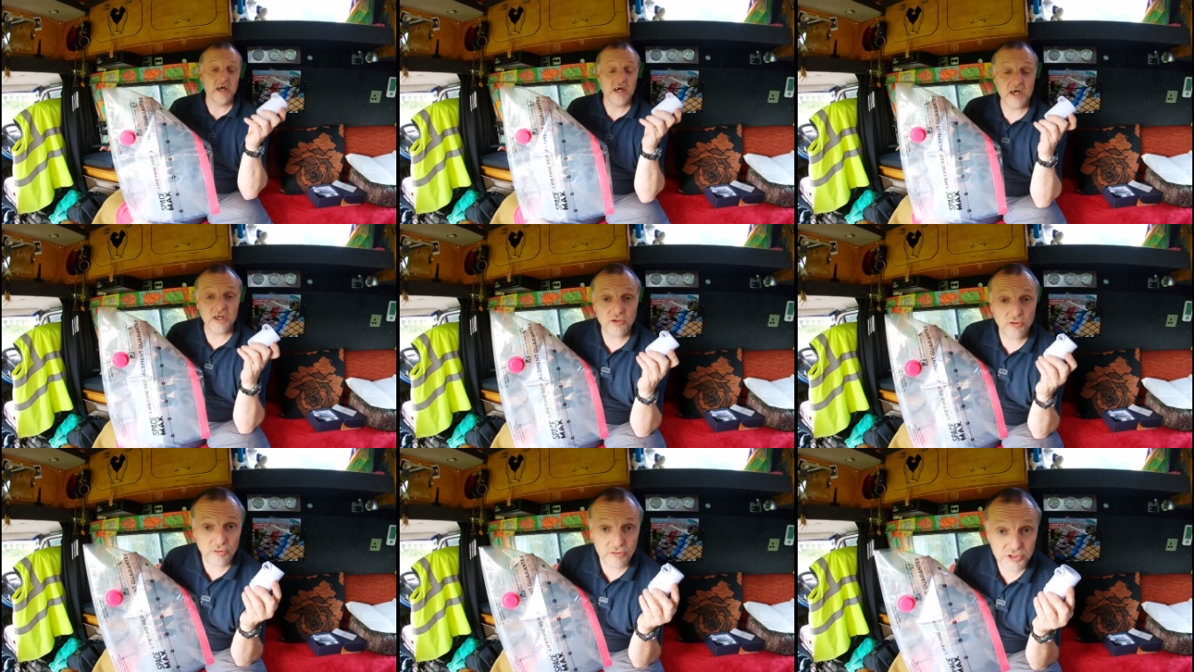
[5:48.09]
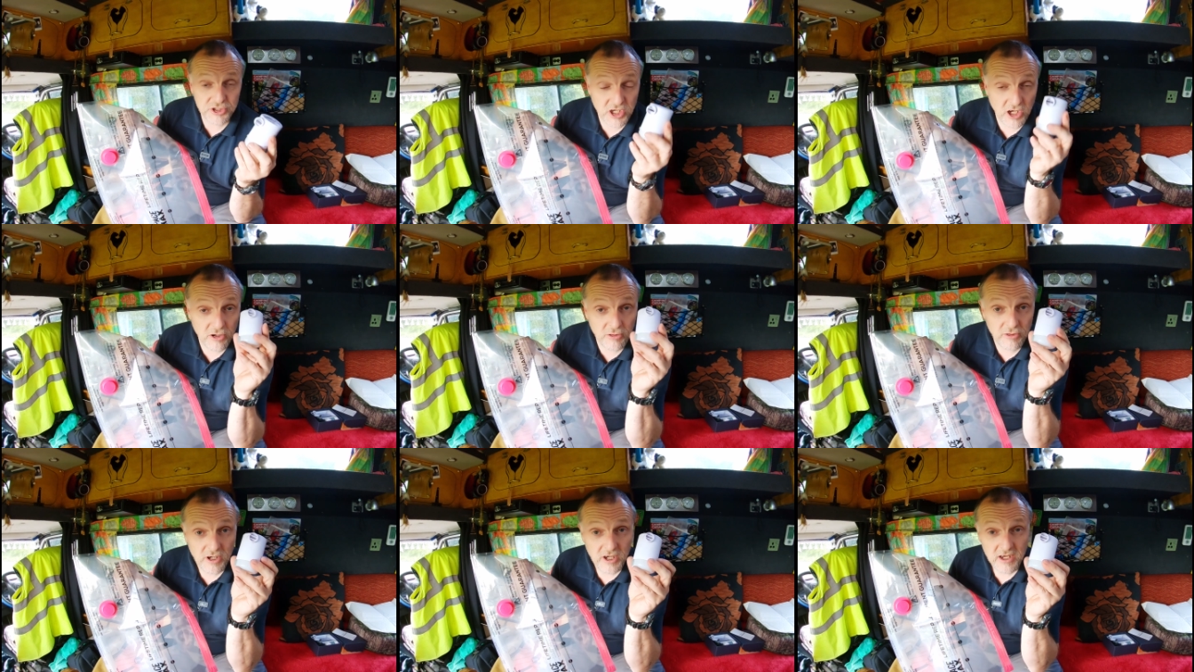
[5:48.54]
And
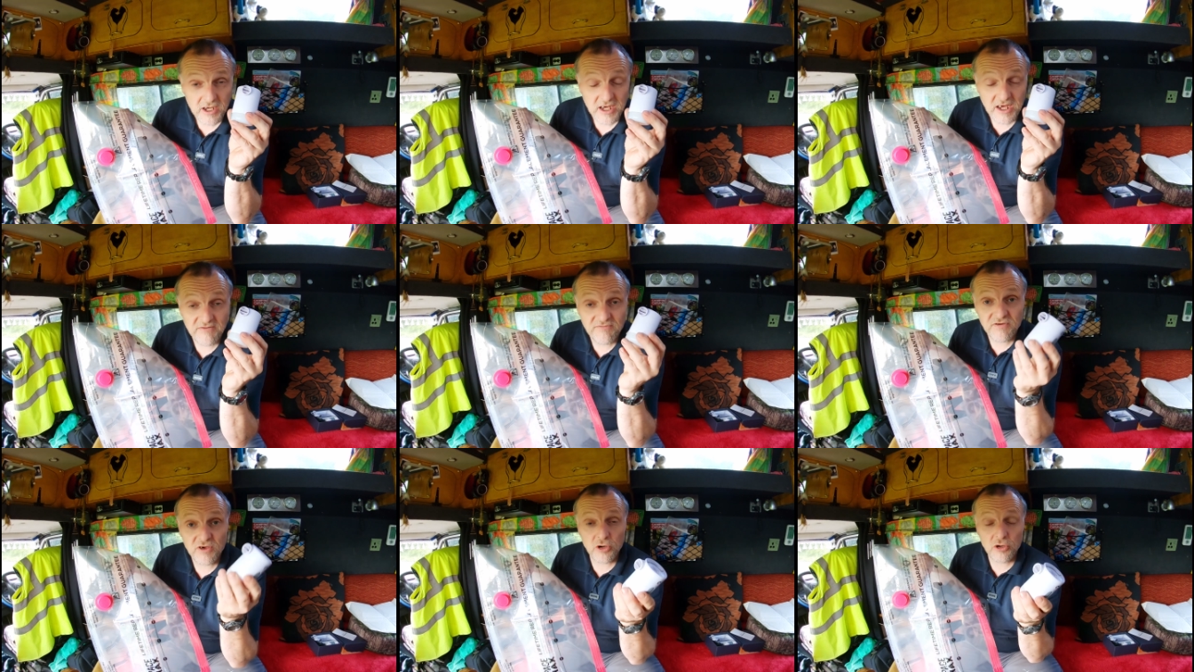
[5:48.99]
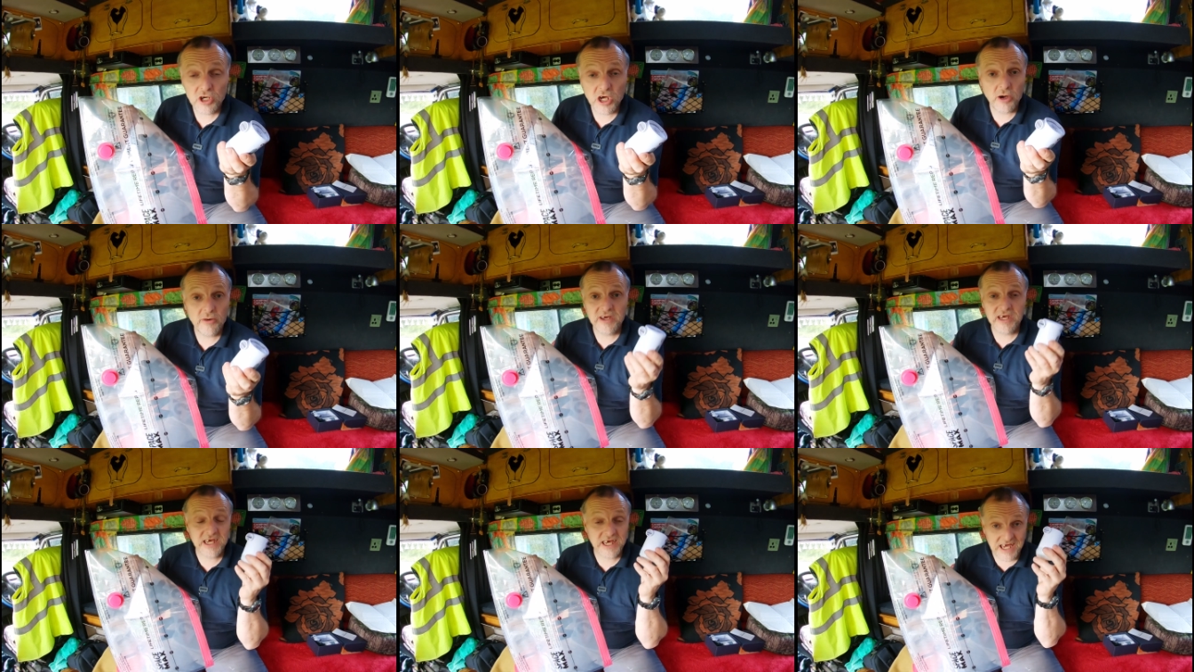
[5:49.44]
also, if you're
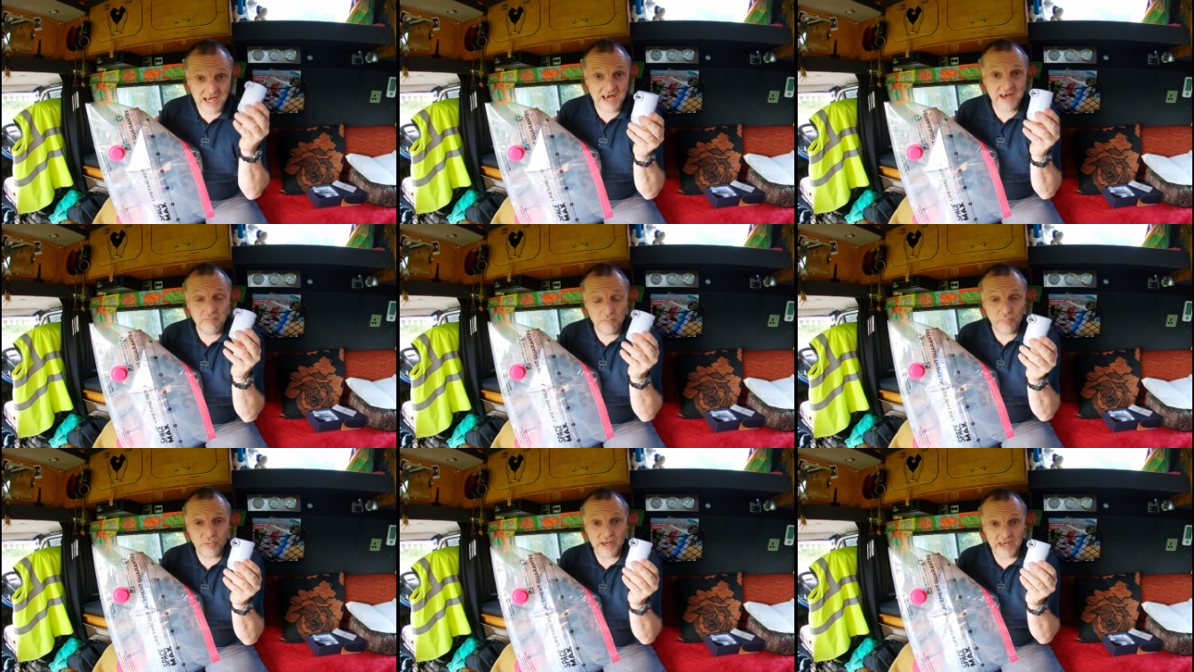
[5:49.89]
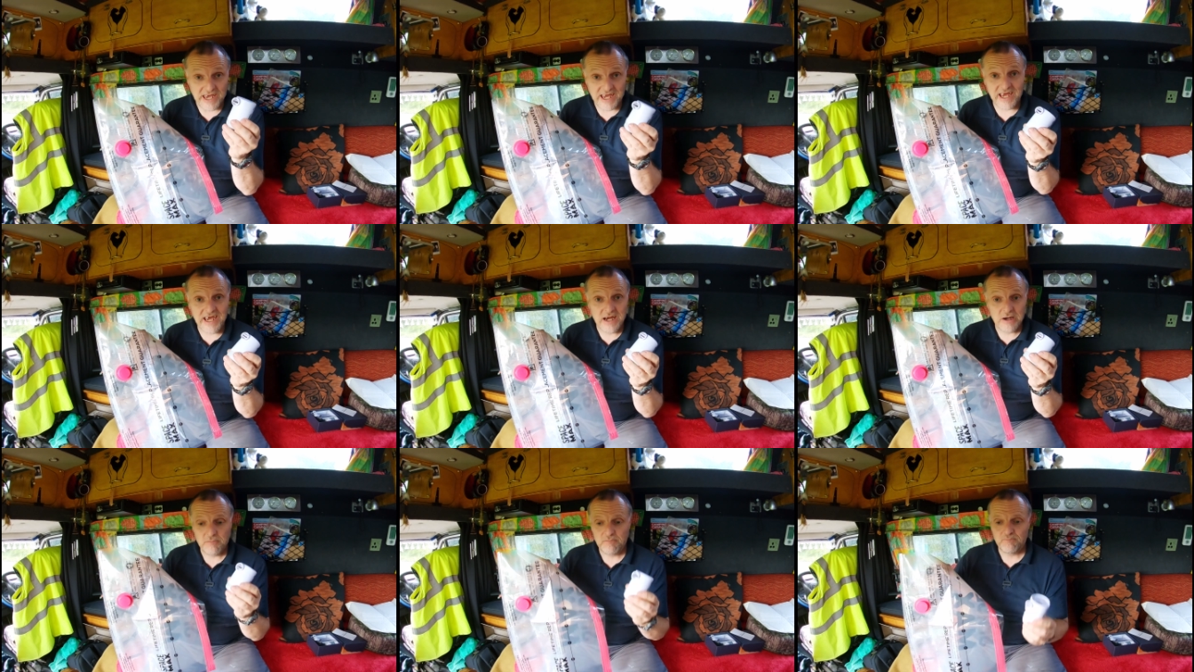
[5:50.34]
going camping,